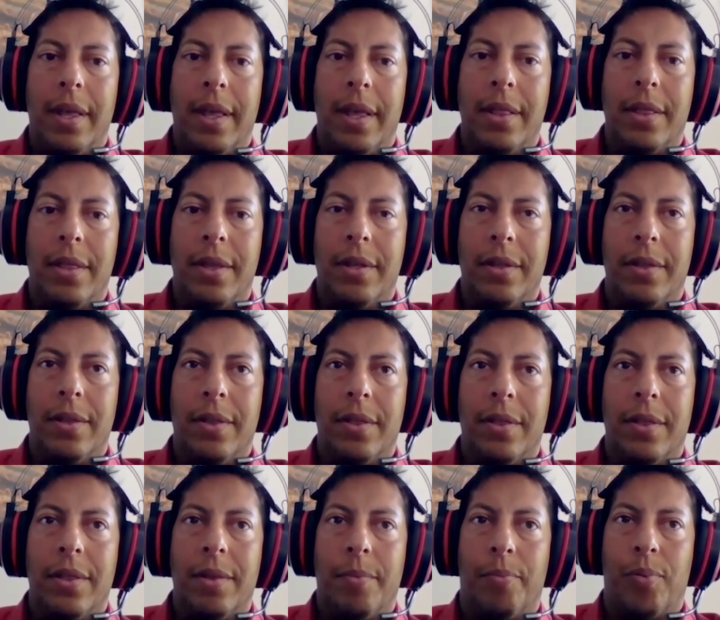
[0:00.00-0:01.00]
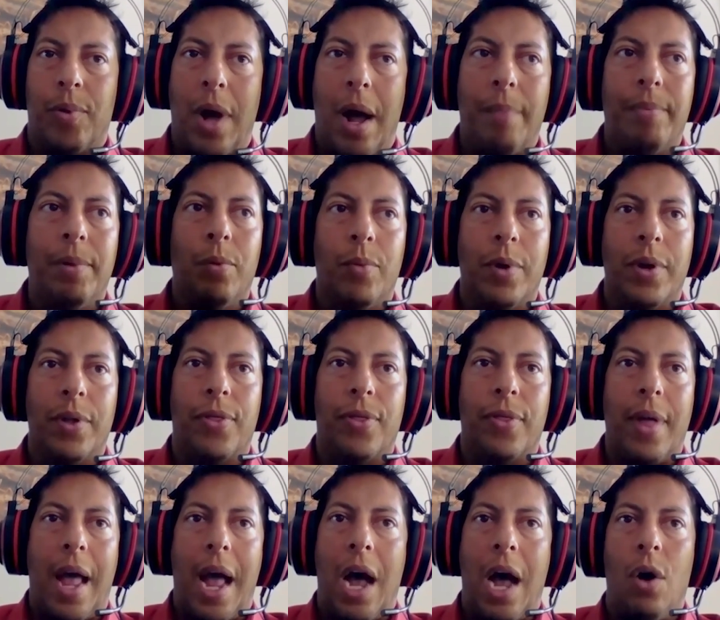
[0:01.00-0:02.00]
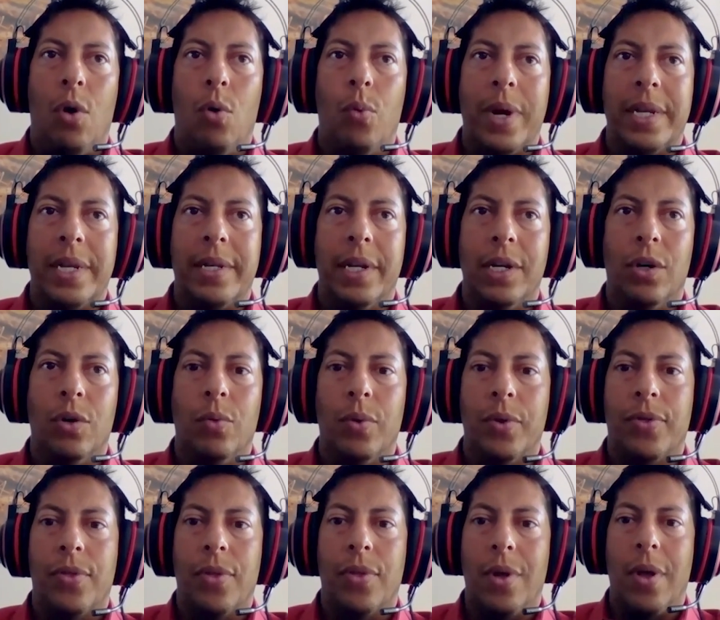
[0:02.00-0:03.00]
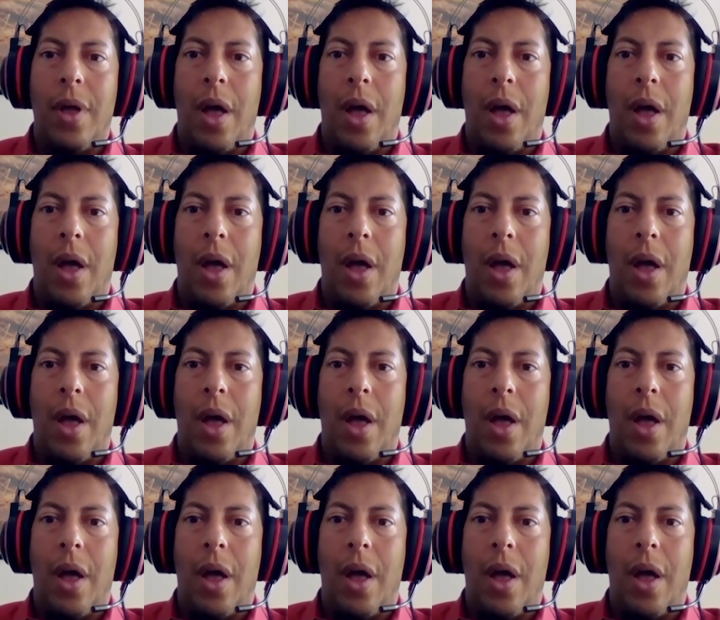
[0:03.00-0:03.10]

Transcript: the problem with how we deal with